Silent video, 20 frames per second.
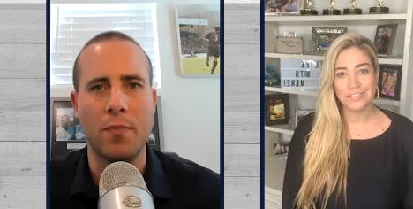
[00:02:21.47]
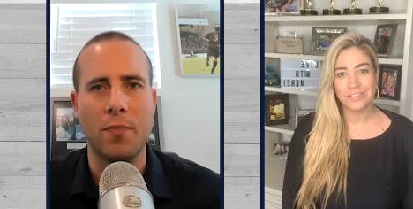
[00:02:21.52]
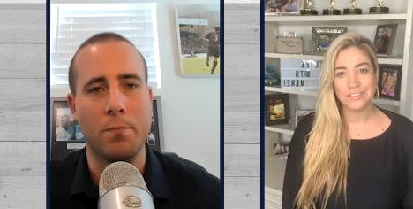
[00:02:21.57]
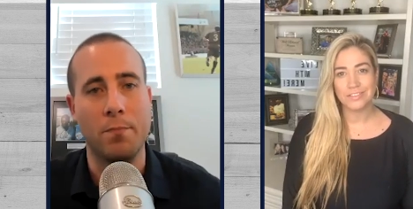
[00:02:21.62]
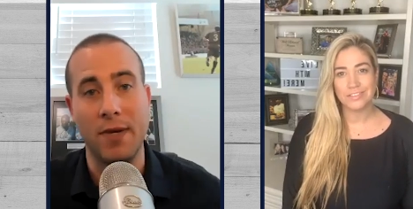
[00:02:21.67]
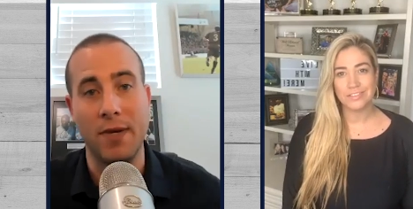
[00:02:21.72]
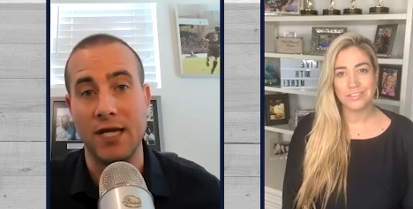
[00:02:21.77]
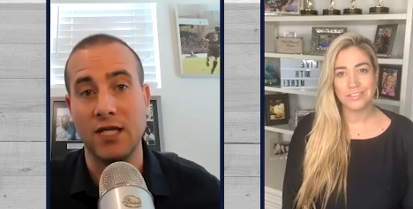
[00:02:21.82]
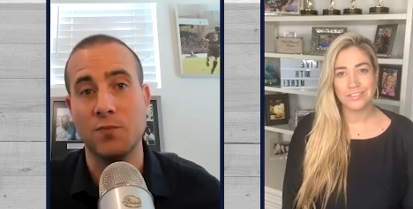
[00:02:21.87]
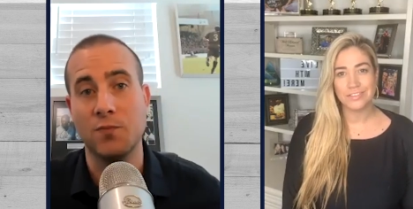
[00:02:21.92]
Speaker 1: but
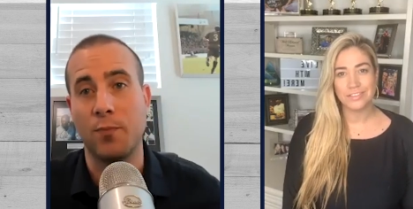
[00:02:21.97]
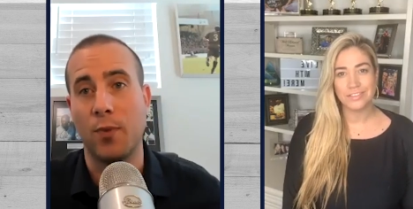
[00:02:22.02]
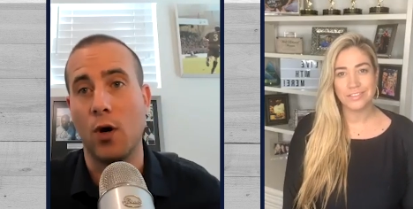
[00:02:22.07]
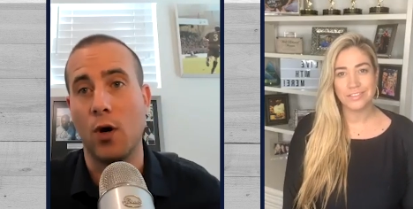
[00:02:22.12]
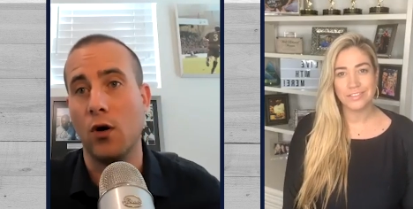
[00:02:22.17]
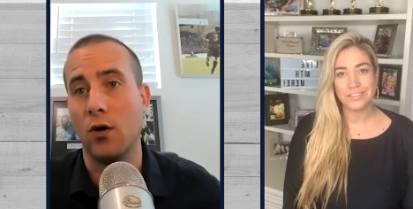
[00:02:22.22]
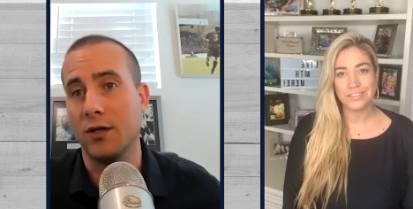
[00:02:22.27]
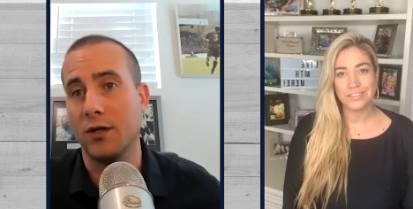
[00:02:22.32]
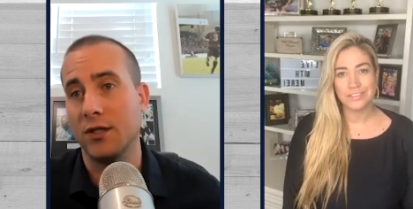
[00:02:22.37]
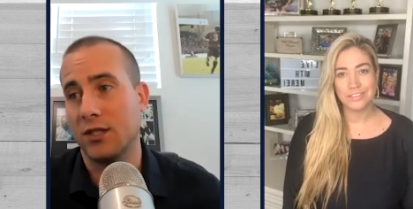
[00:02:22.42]

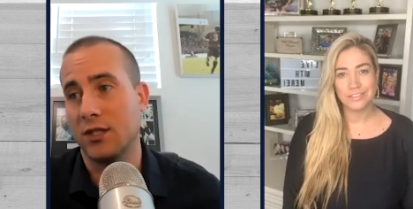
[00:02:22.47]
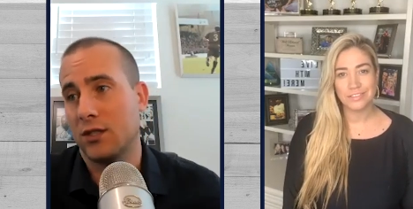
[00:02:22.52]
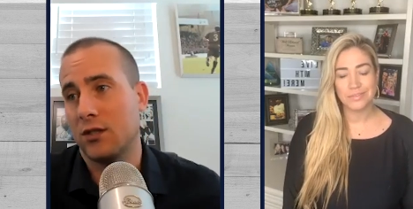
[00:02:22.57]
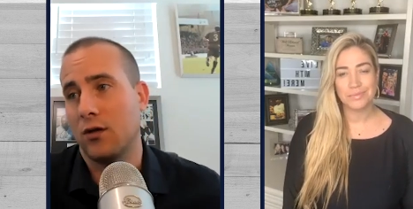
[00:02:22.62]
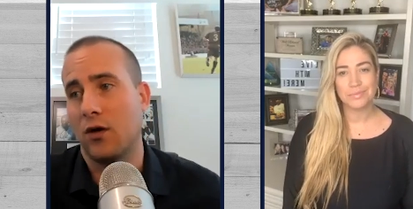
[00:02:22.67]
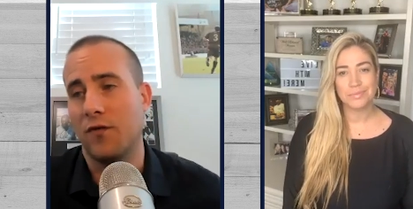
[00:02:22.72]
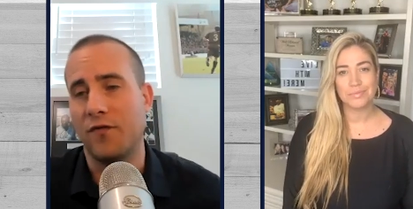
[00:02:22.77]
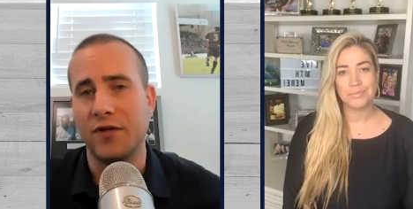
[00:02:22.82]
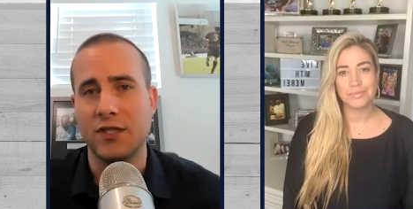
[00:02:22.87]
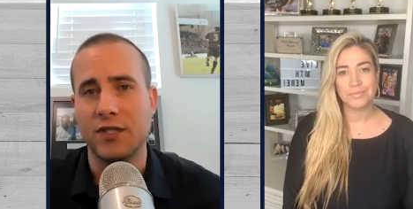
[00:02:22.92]
baseball is
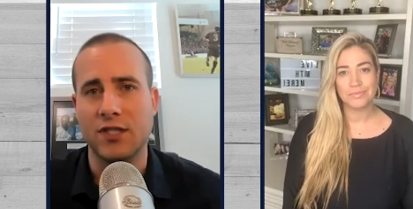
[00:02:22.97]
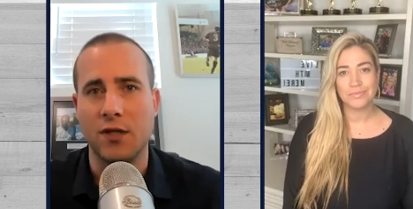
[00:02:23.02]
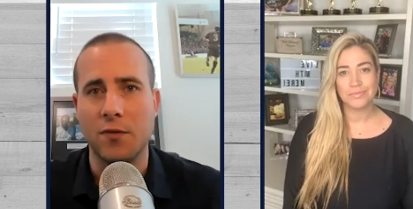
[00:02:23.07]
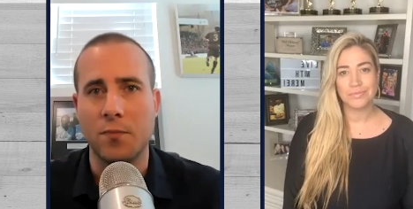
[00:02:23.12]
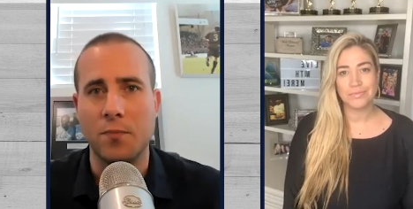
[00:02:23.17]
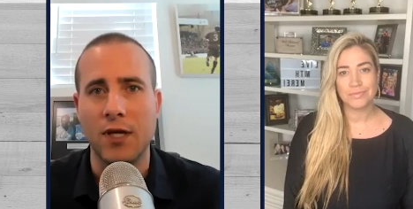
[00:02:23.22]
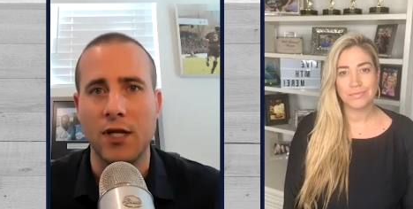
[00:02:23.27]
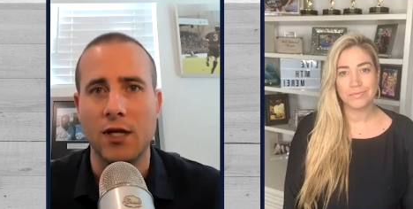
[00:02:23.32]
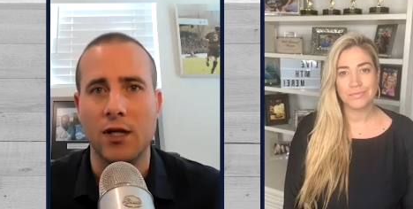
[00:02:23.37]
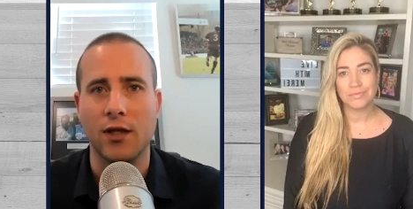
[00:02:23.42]
obviously
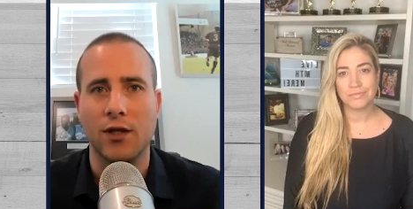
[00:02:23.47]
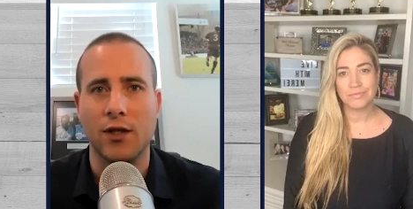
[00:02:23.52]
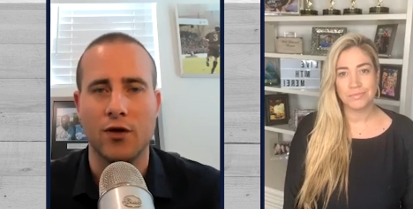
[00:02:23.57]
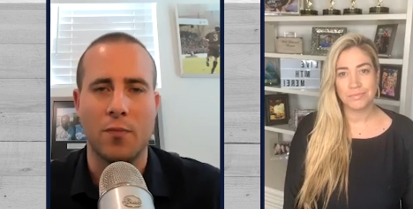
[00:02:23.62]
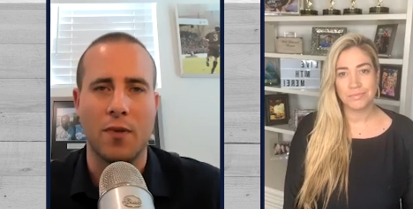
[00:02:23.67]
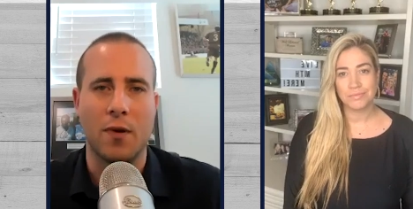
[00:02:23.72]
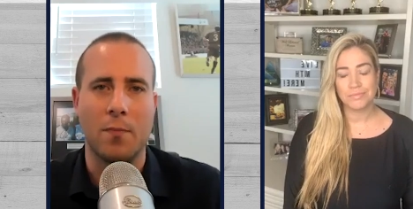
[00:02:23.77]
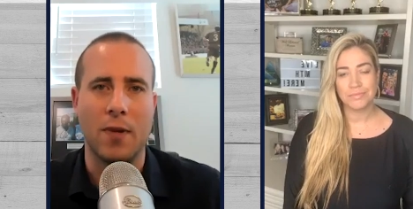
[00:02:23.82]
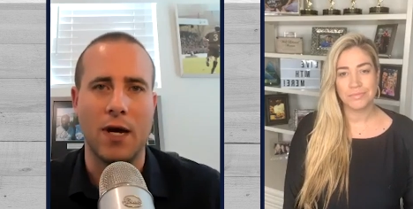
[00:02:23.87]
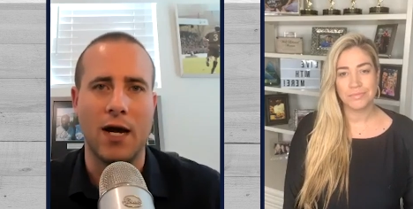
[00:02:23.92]
being a little
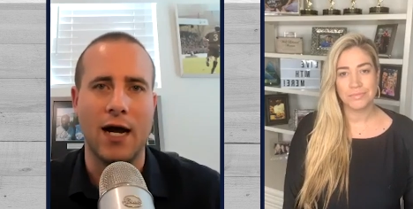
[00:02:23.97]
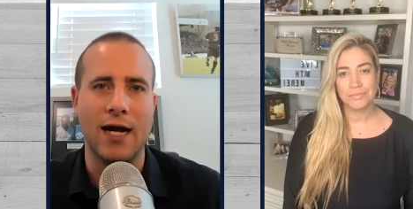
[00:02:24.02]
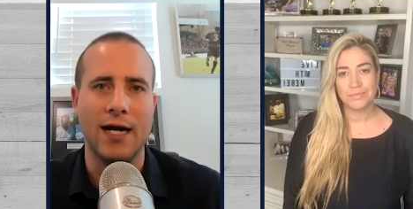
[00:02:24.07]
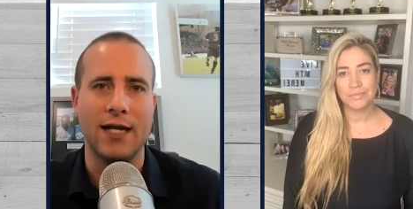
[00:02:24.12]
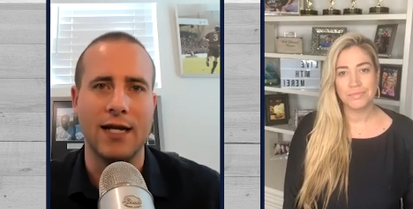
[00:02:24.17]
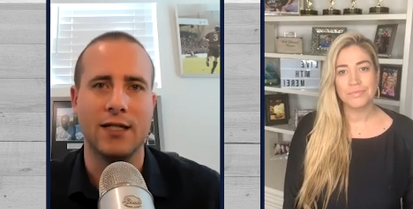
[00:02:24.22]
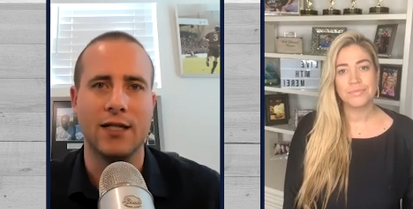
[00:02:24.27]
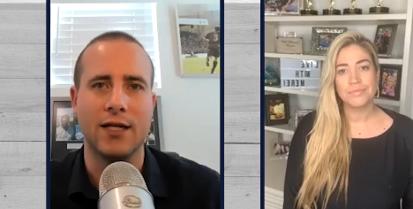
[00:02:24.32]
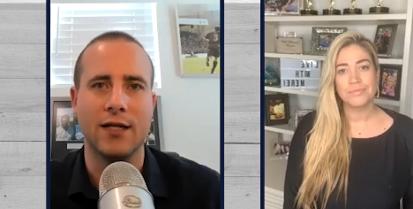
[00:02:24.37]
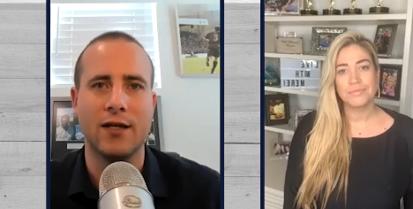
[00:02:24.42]
bit
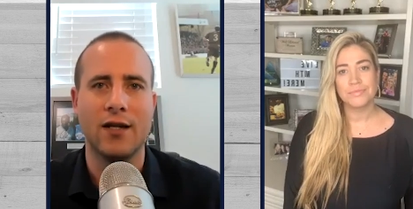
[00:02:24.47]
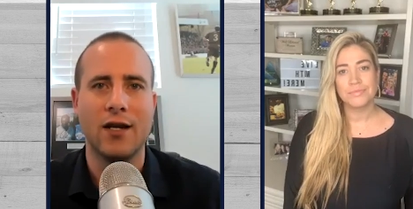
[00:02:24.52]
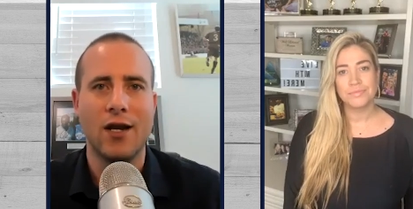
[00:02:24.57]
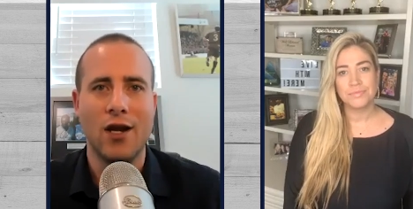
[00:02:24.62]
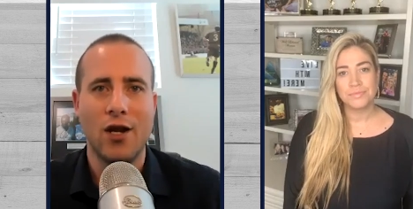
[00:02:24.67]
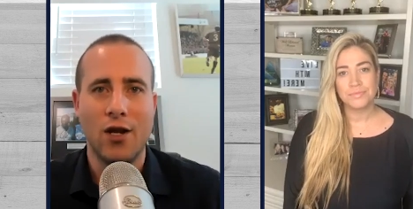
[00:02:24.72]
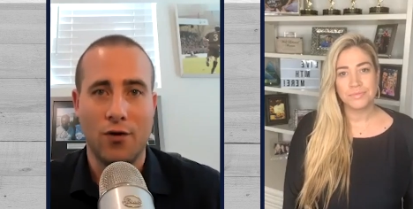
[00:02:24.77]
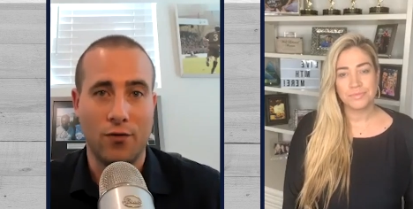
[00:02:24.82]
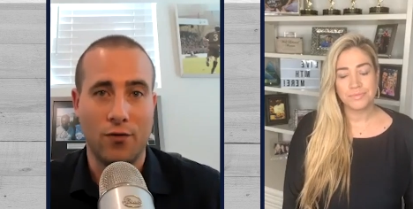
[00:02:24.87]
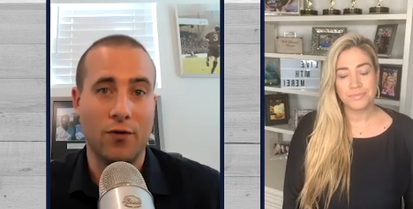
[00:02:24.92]
behind. And
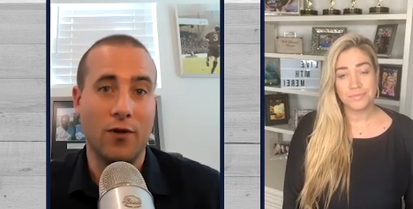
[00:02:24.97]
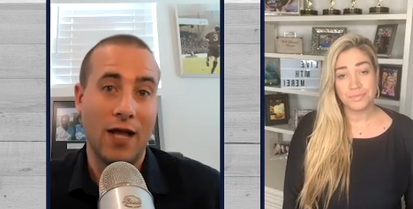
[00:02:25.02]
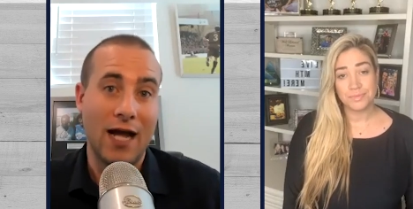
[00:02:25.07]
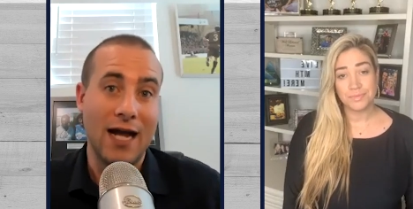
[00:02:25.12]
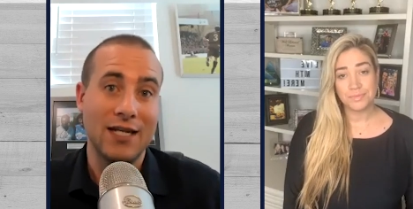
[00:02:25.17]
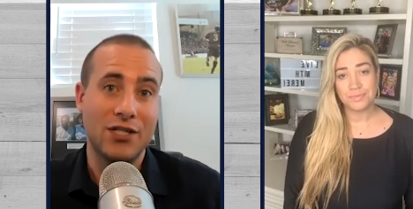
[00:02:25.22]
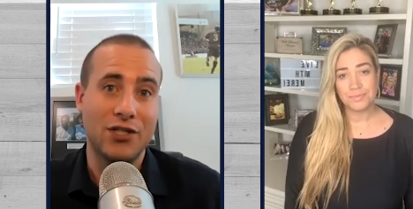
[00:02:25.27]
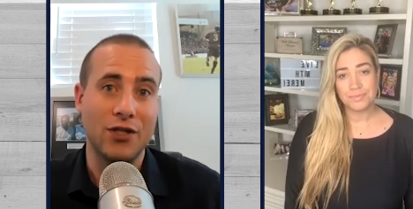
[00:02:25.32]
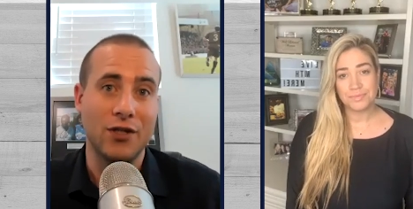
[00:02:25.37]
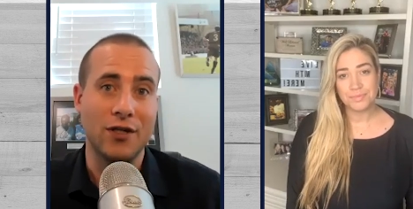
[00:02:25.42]

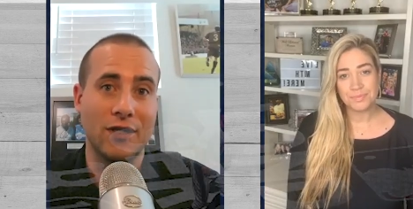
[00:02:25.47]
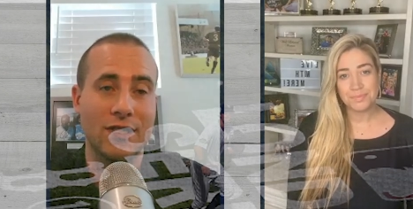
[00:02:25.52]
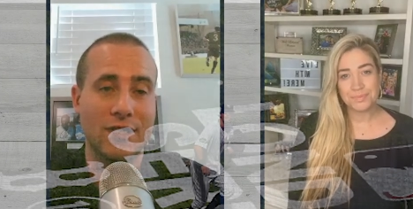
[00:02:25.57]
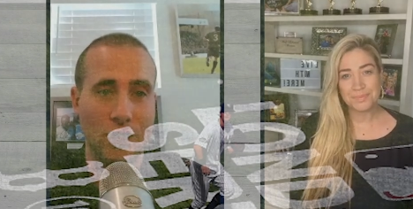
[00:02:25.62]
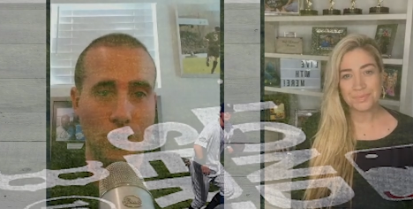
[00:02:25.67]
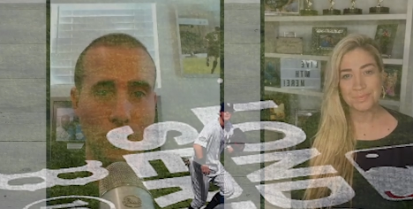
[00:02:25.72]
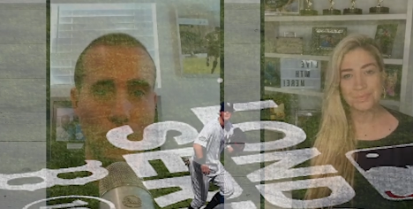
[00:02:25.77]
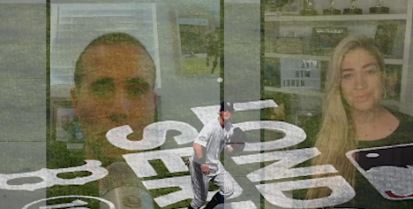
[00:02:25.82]
last year to see